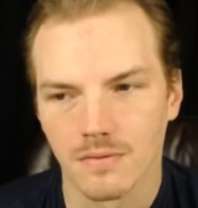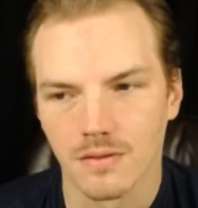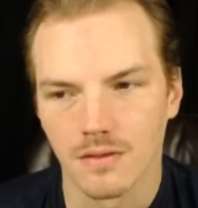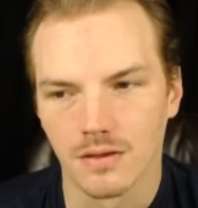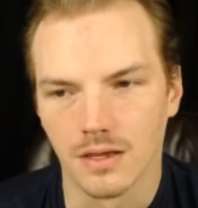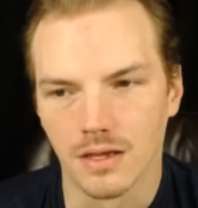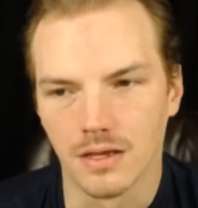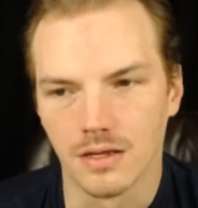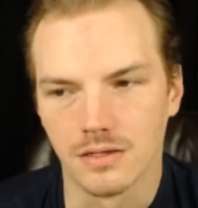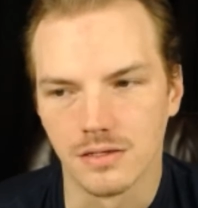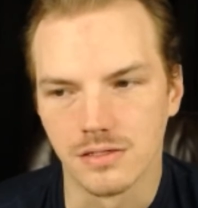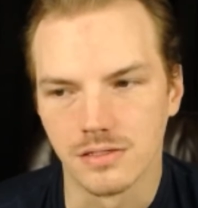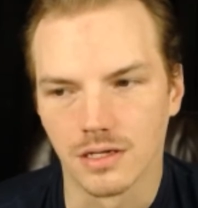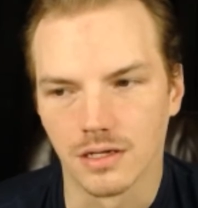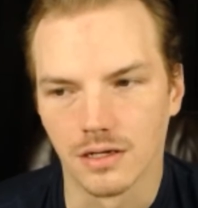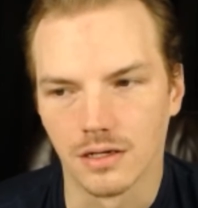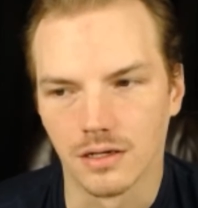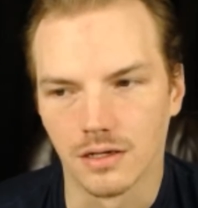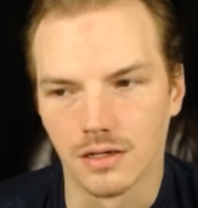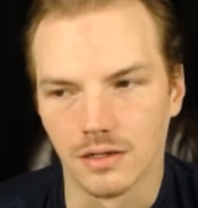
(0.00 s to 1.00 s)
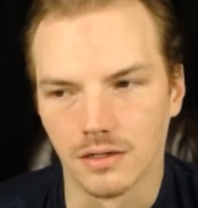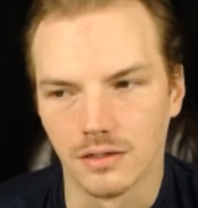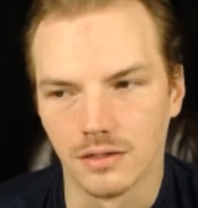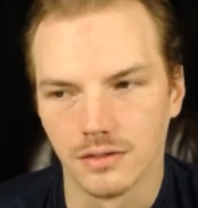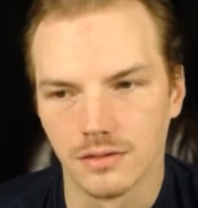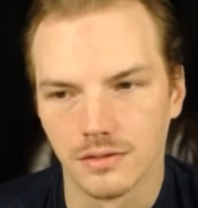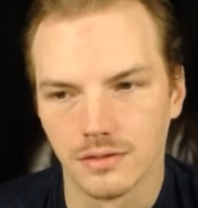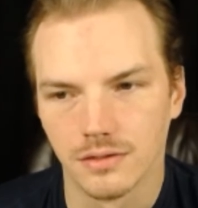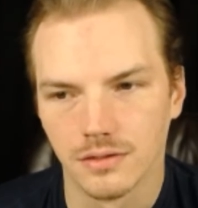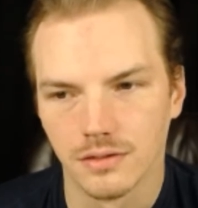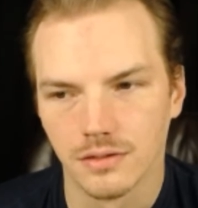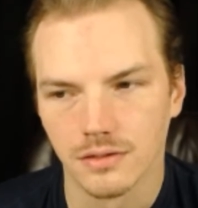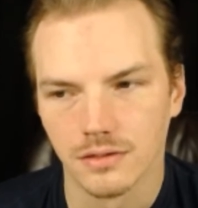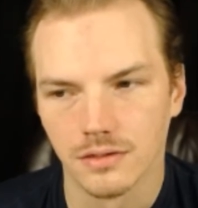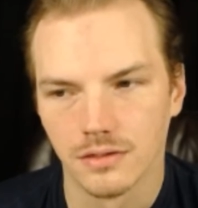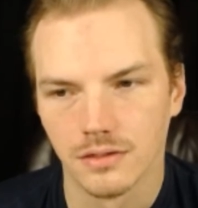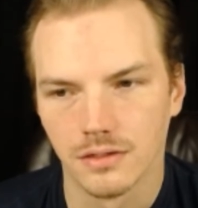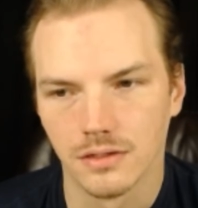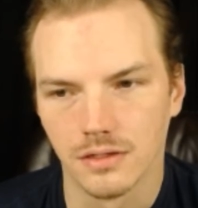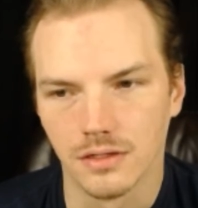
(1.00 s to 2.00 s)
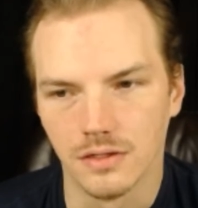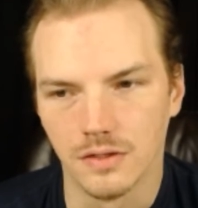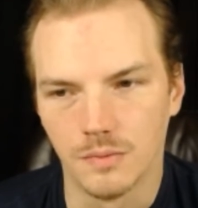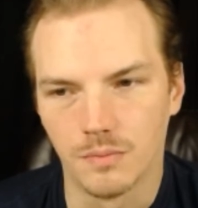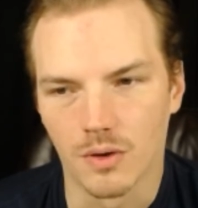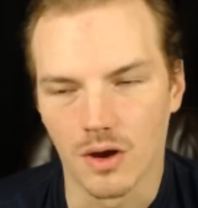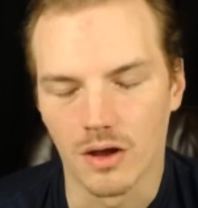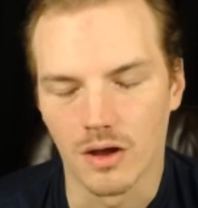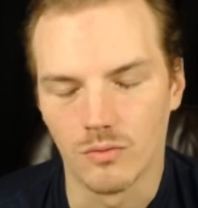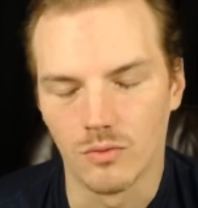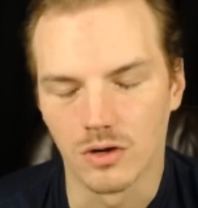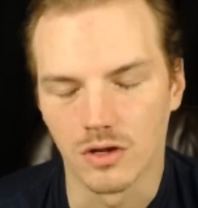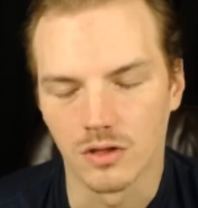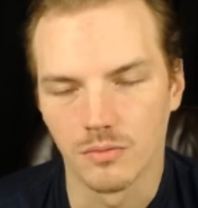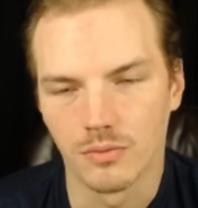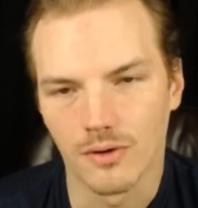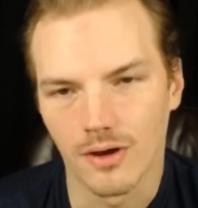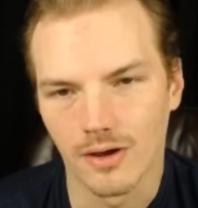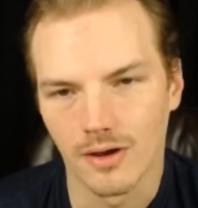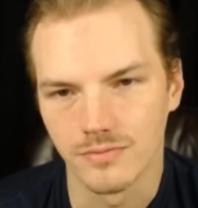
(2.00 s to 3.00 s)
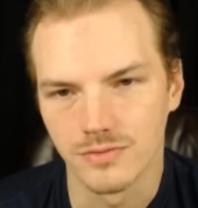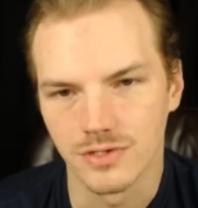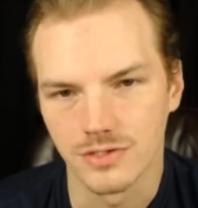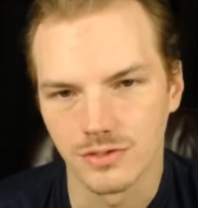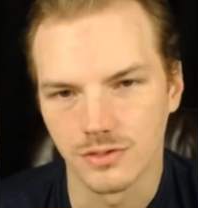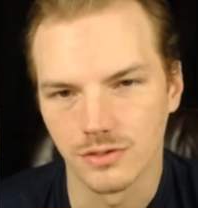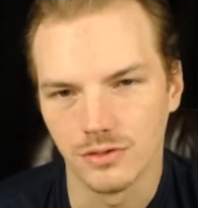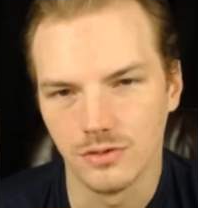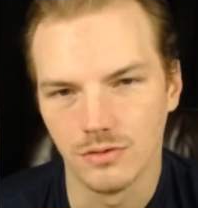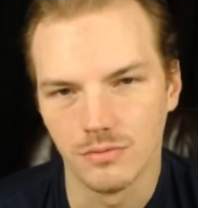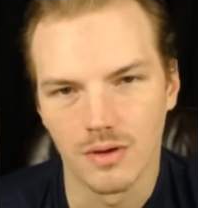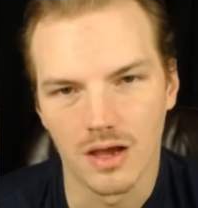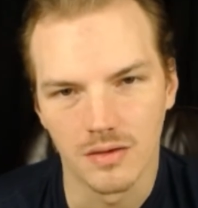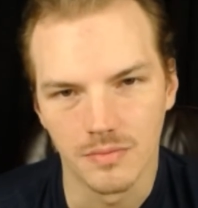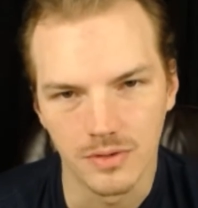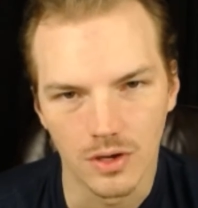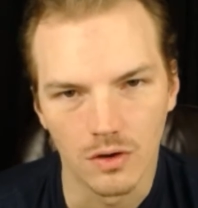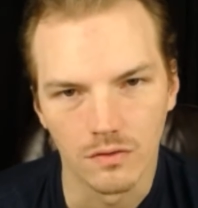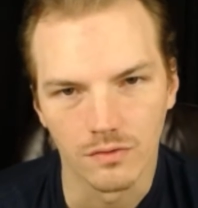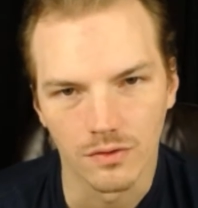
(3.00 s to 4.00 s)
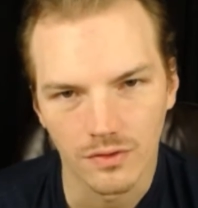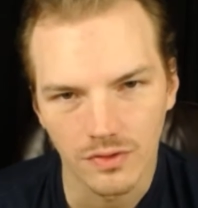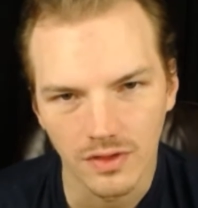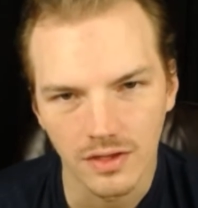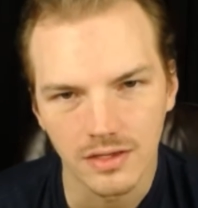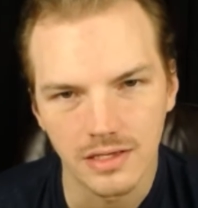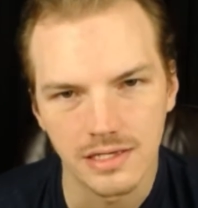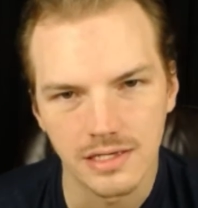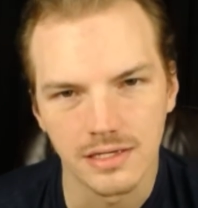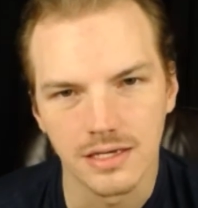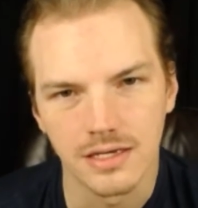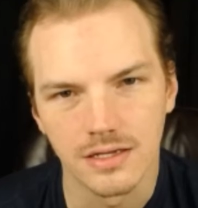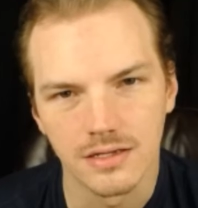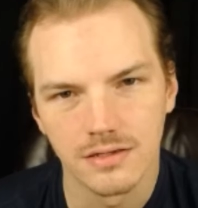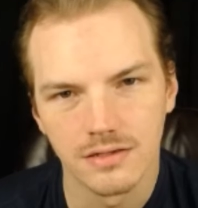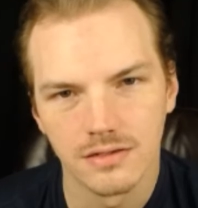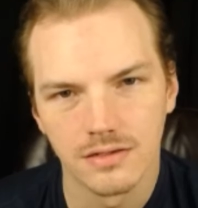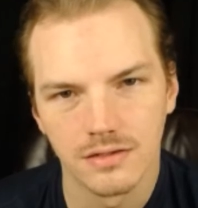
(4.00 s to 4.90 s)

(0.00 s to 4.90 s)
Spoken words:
And one of the problems is that you might be overthinking it,